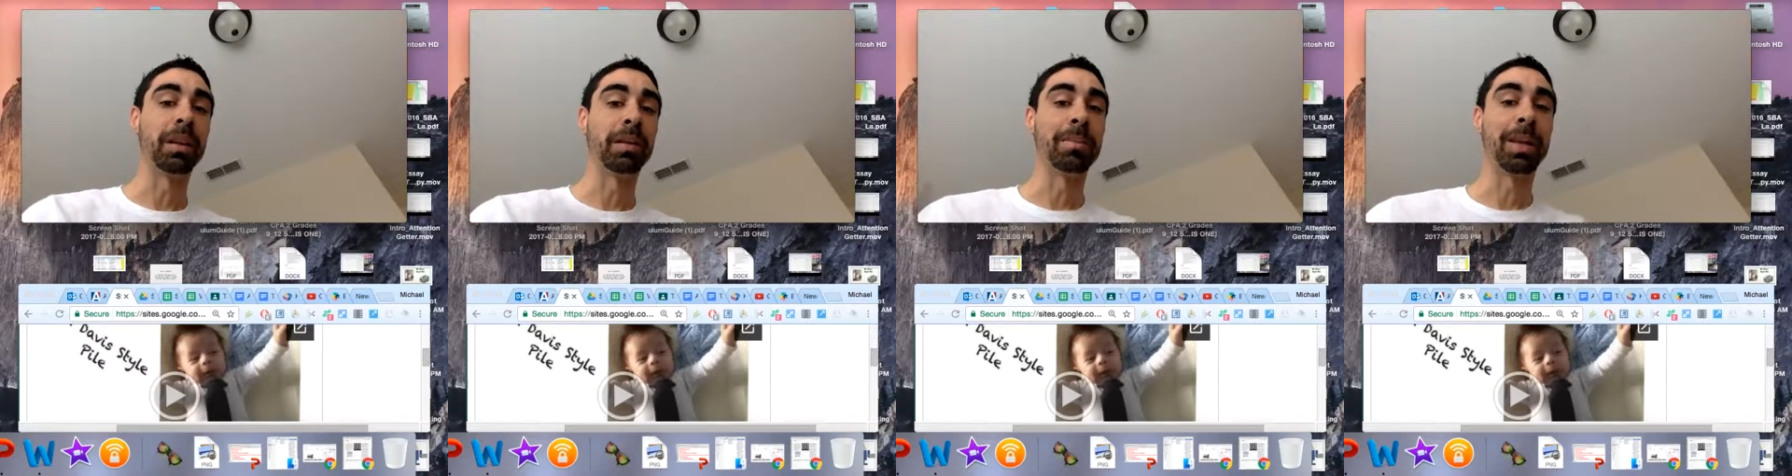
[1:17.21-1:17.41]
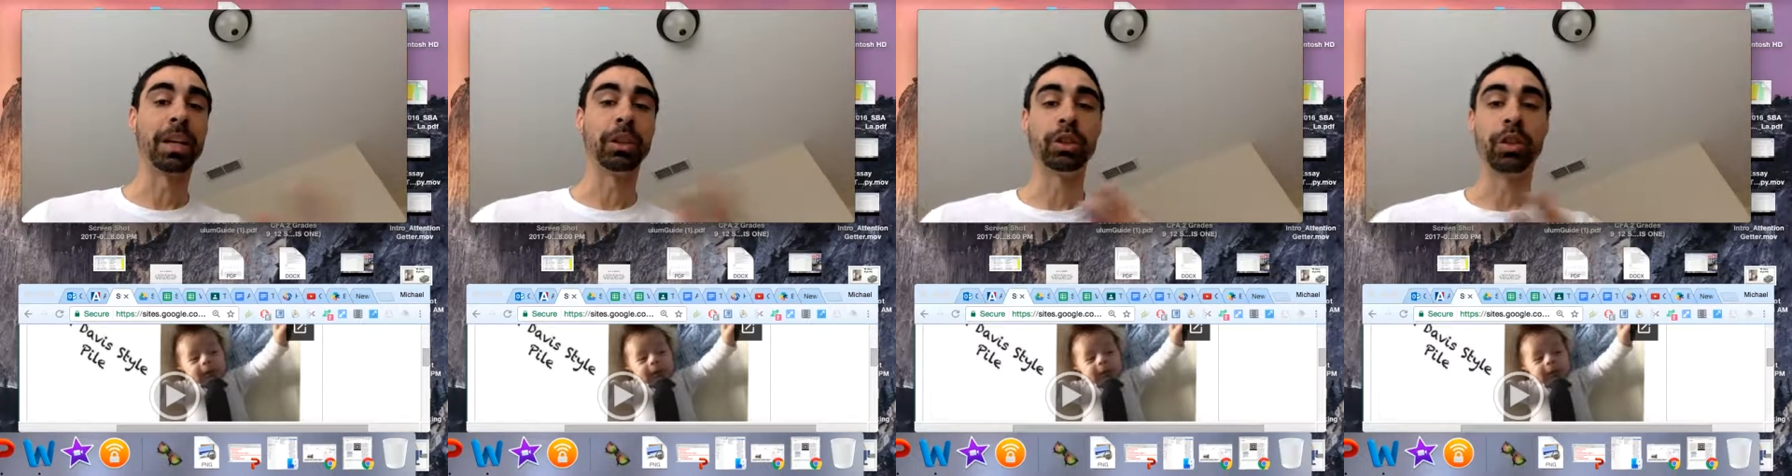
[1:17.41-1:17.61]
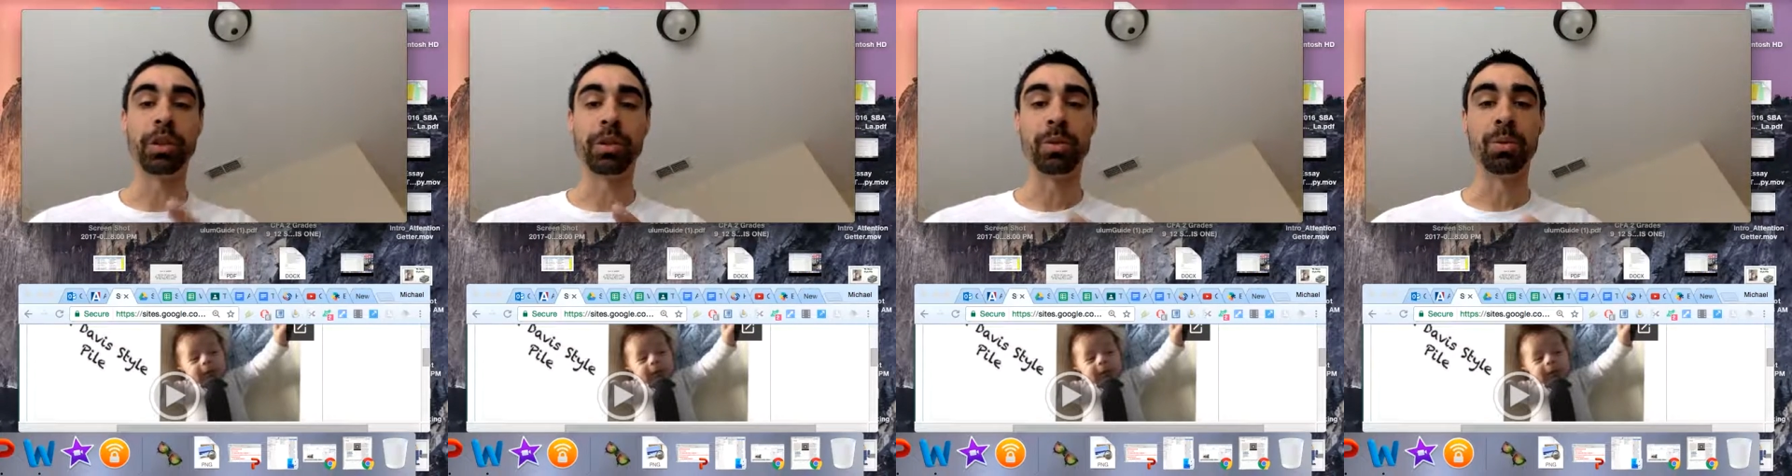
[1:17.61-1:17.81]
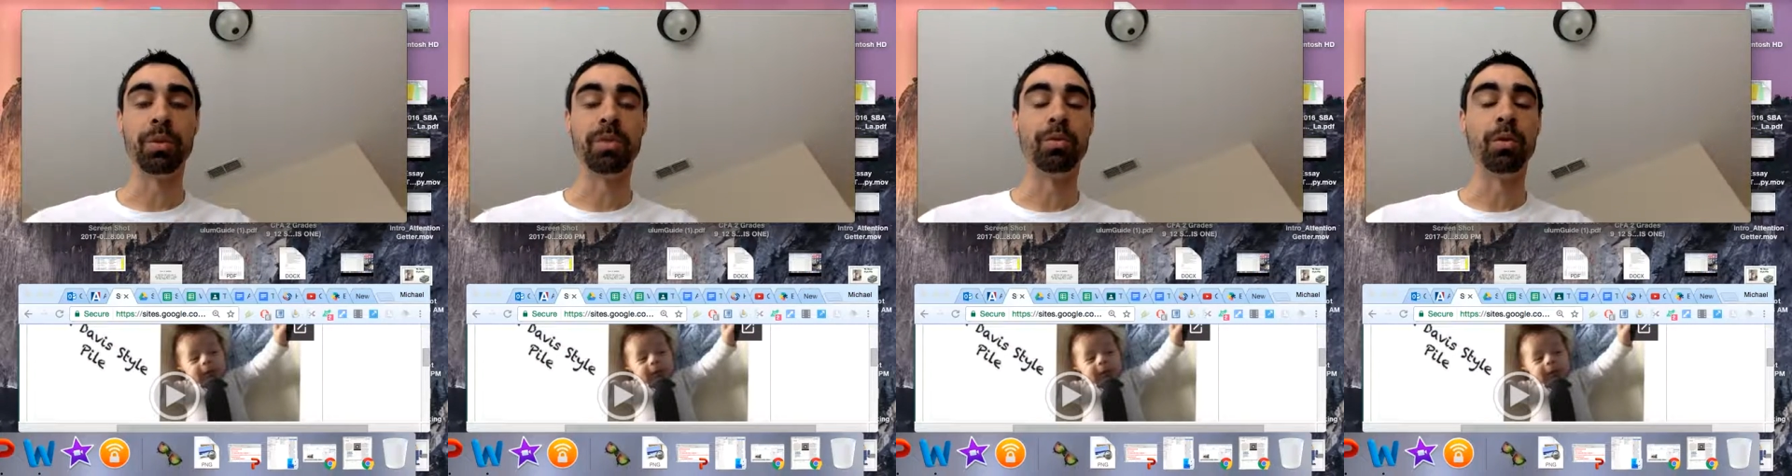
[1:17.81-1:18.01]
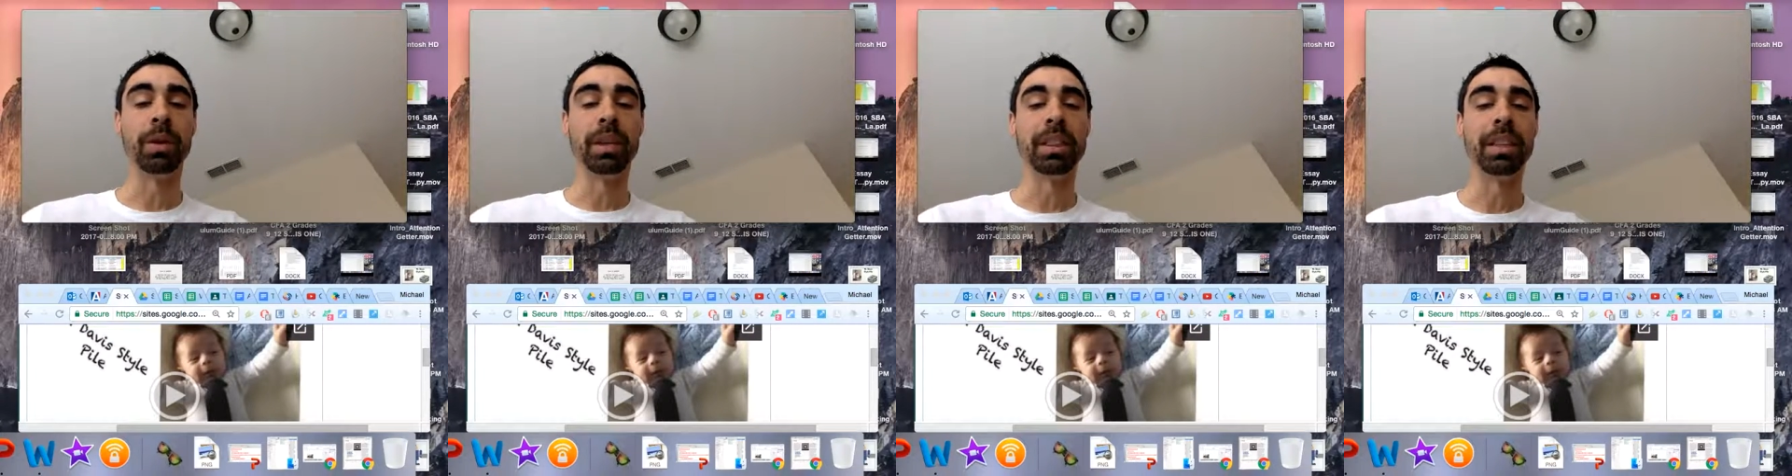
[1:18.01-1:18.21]
Make sure you
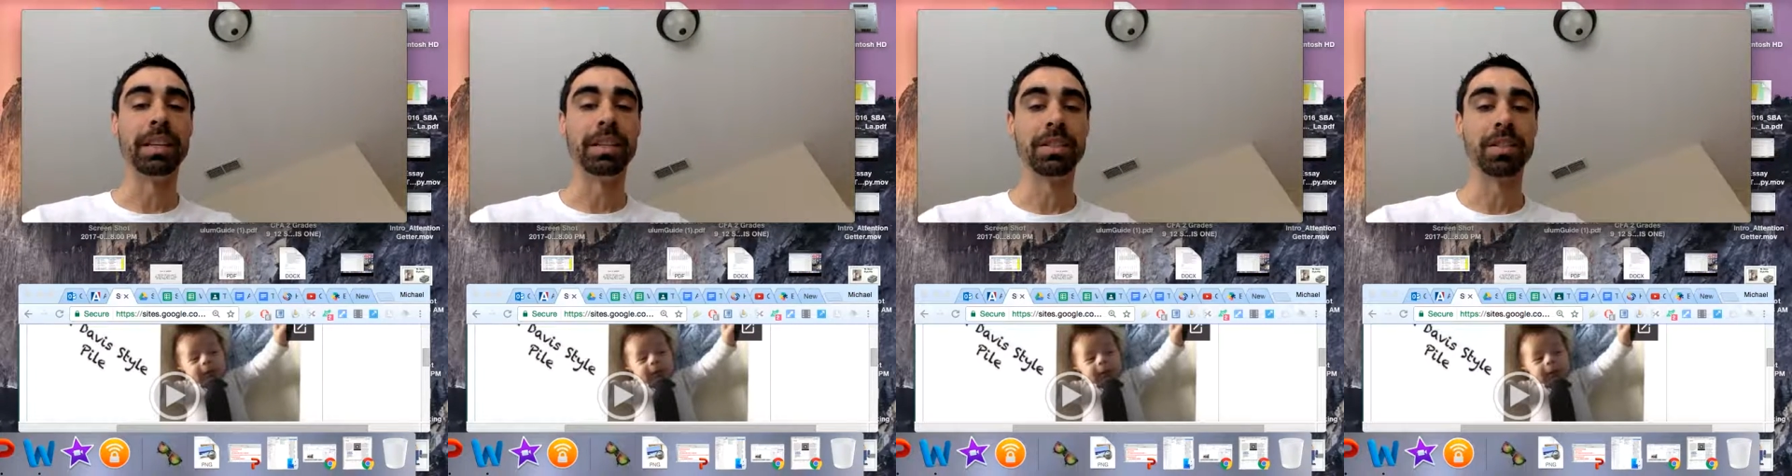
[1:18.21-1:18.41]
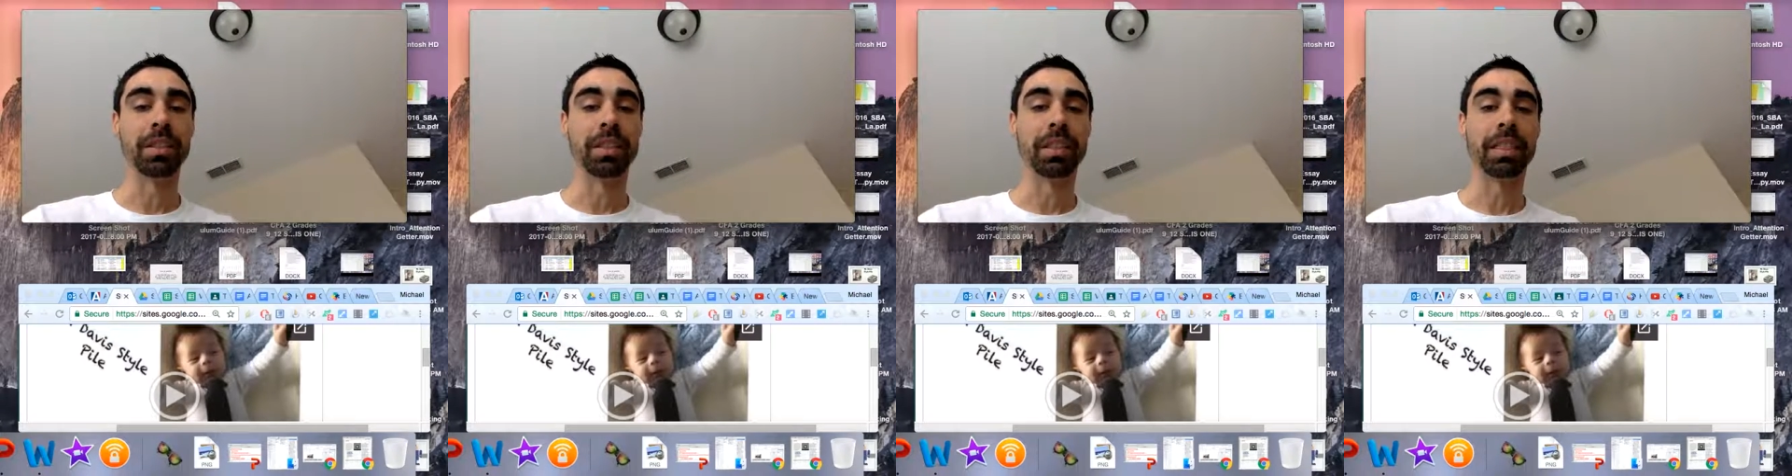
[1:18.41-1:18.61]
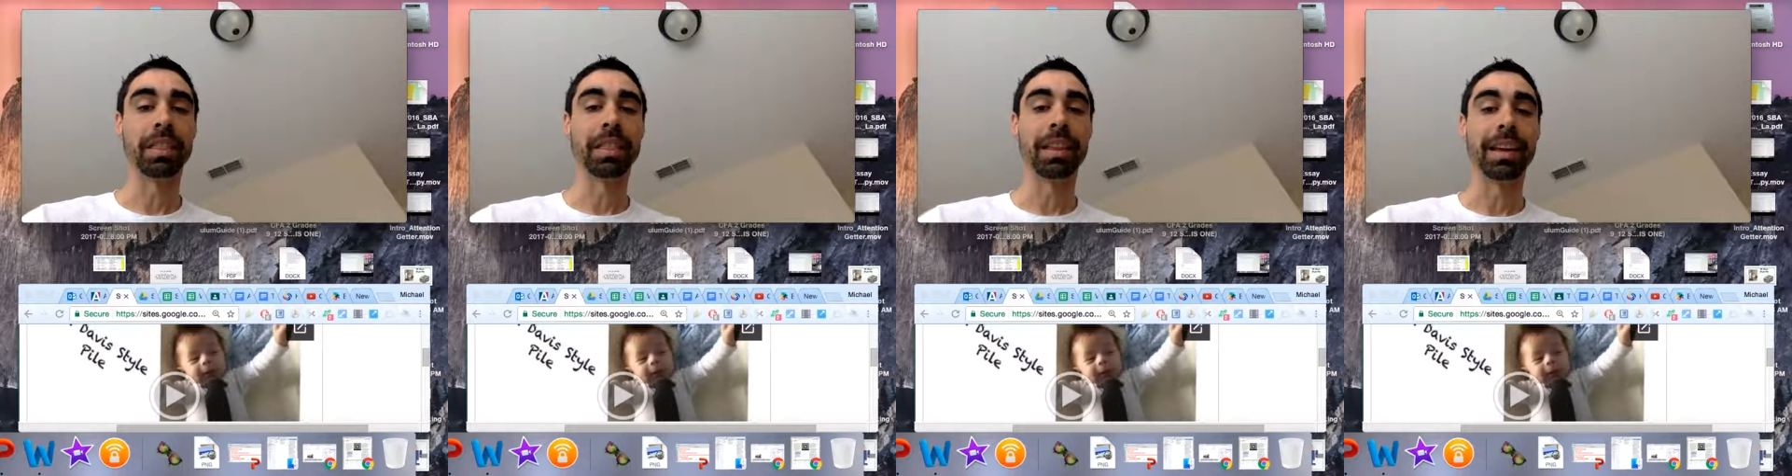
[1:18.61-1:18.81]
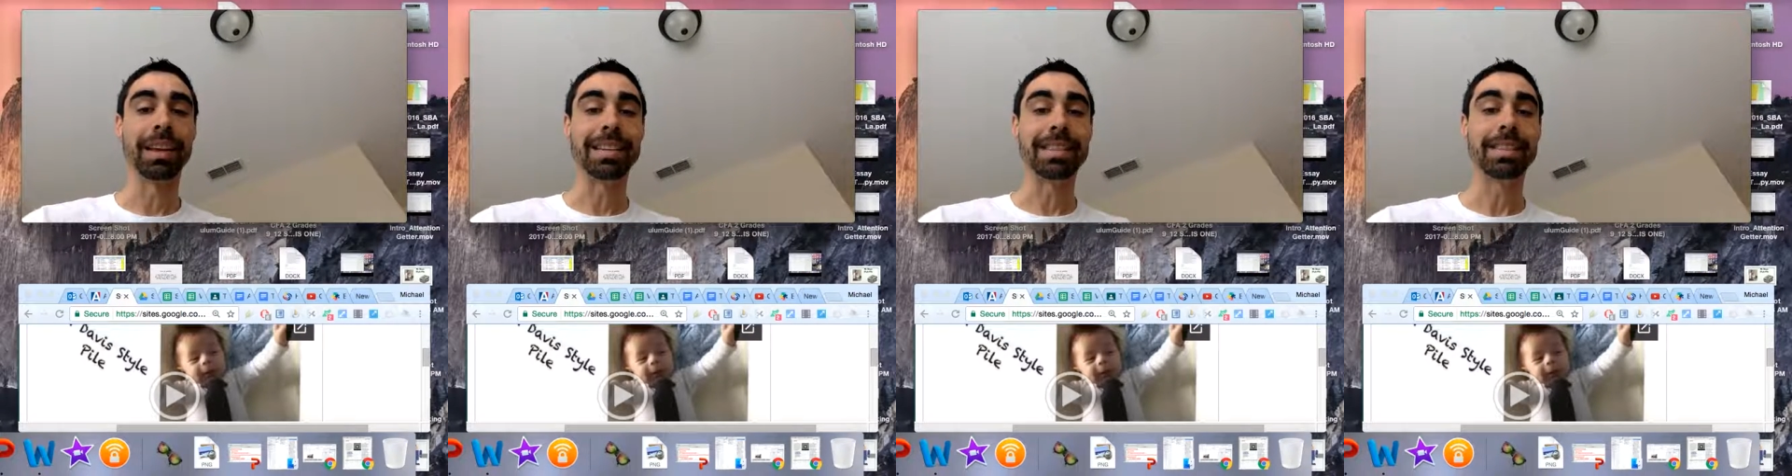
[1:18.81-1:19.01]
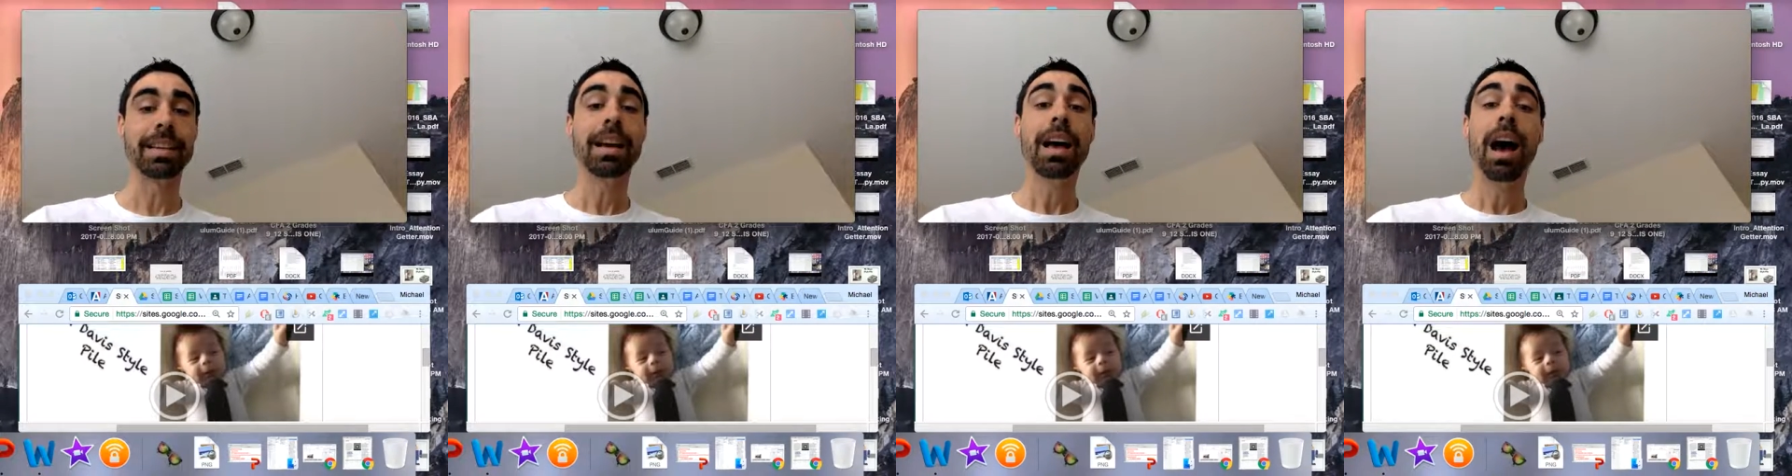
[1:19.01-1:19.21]
avoid these certain
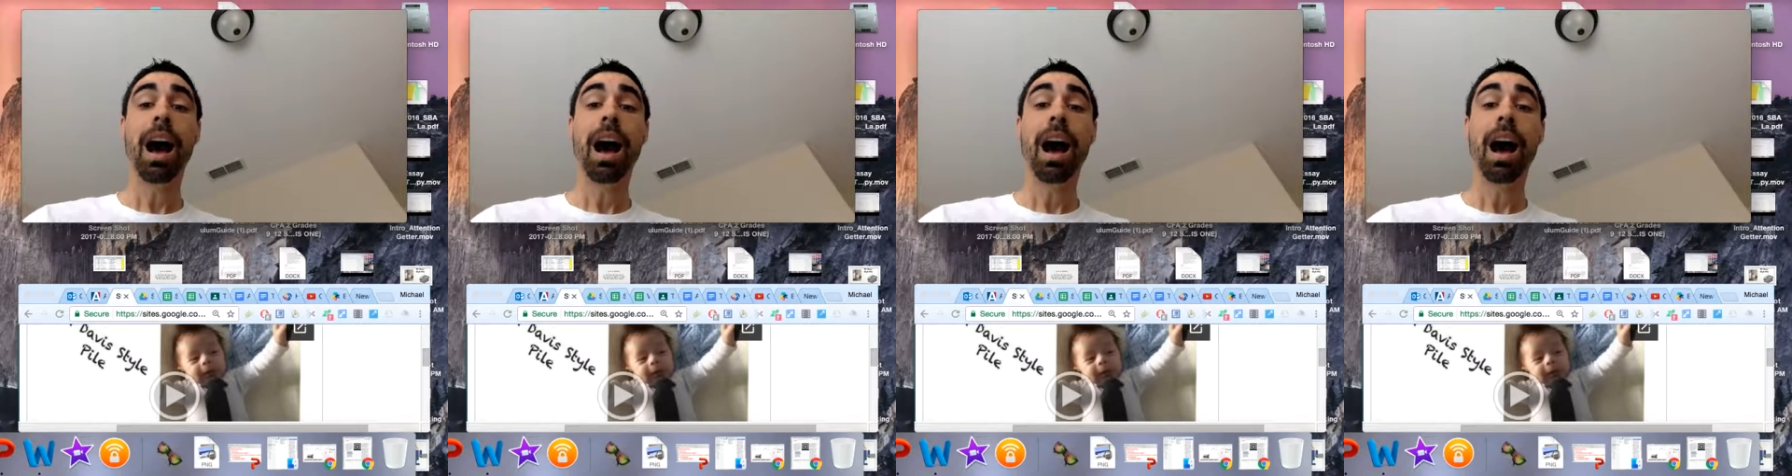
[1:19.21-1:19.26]
things.